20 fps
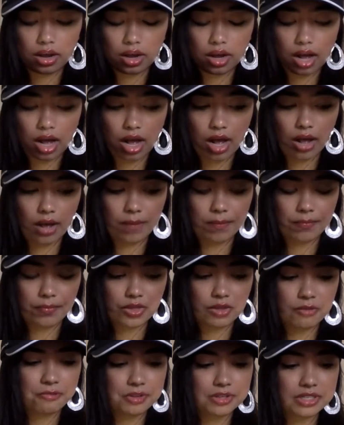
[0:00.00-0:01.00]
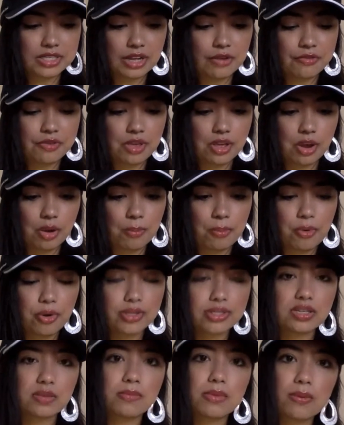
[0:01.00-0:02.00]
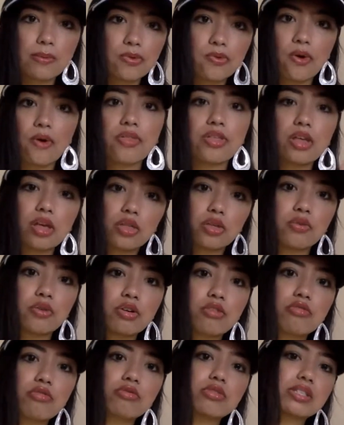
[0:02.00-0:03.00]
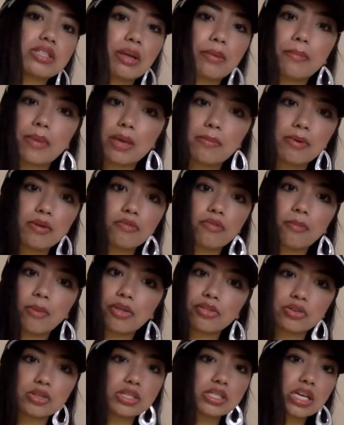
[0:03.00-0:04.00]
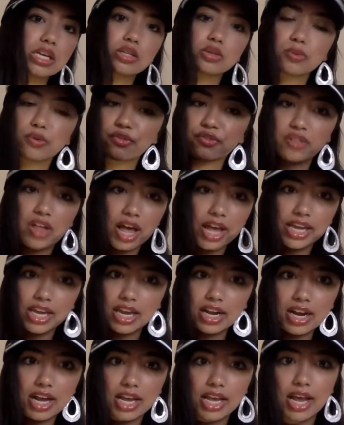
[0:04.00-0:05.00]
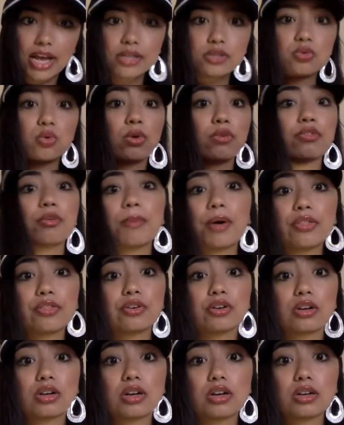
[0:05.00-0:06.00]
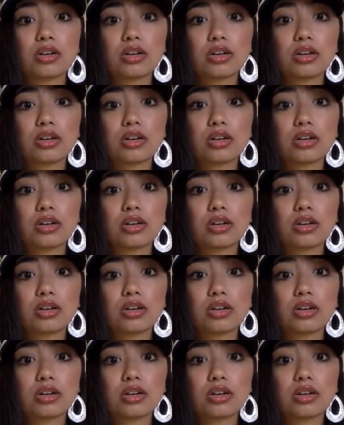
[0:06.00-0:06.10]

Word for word: um, the Philadelphia airport to meet with all the other recruits that maybe from other states were flying in, I guess, or from other